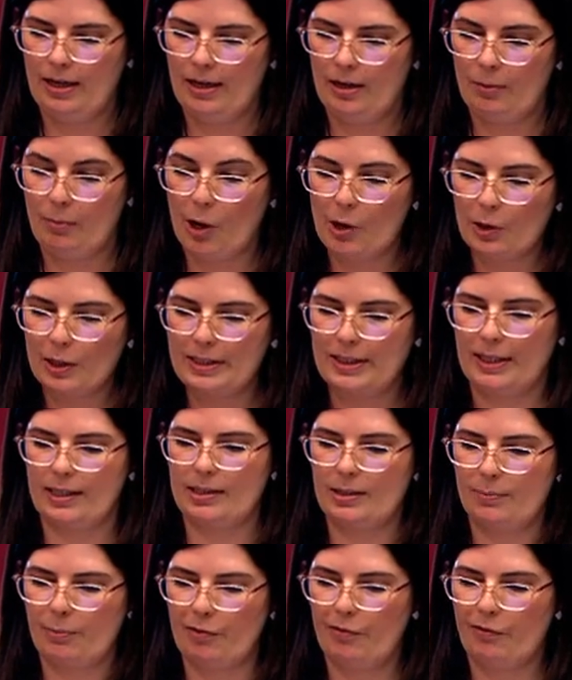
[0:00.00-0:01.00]

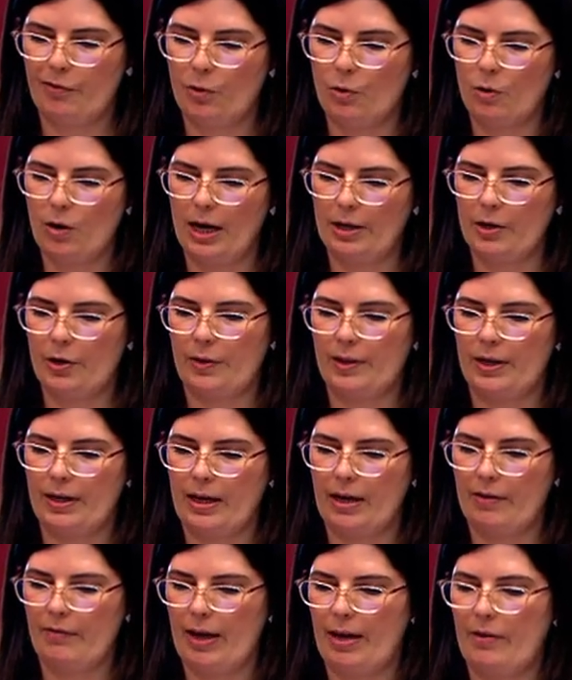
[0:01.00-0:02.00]
politics before, I don't think
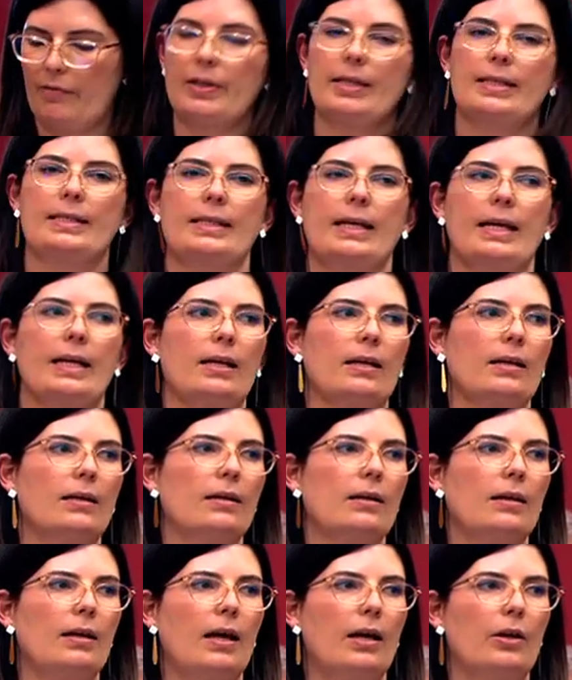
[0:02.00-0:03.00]
I've ever seen
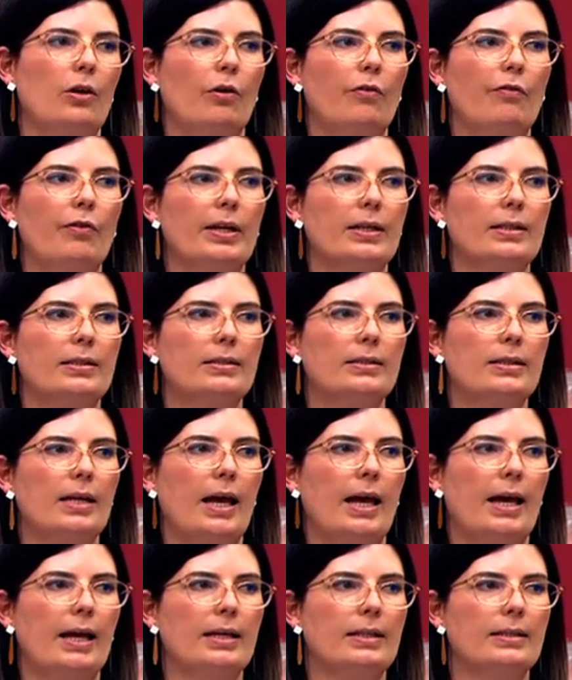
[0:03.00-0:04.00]
an office
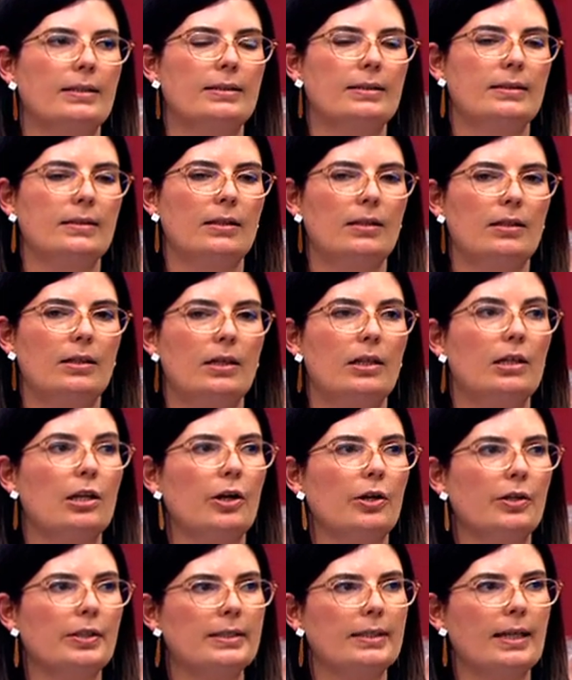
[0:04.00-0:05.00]
as
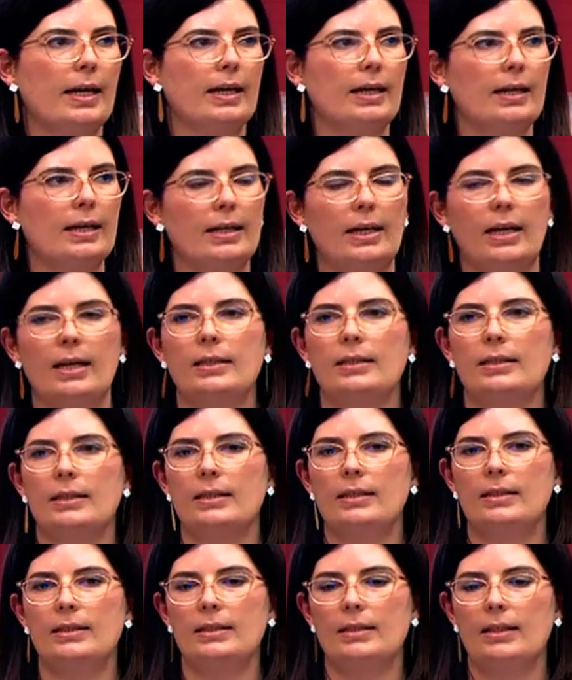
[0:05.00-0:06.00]
close and
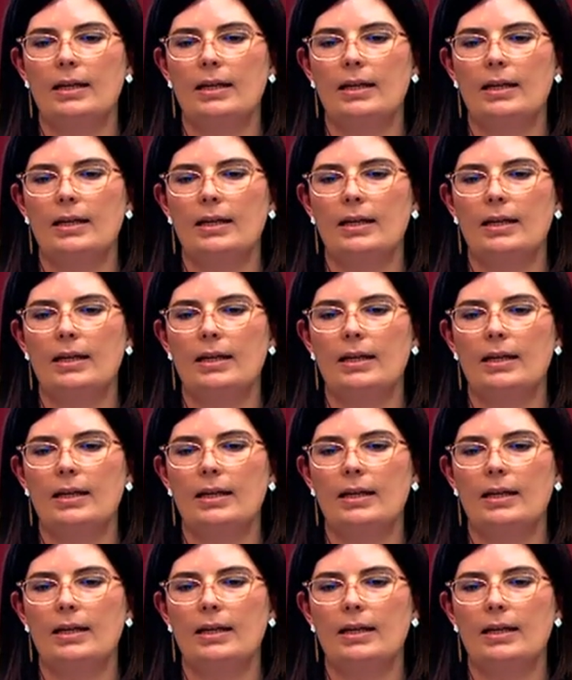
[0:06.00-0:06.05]
connected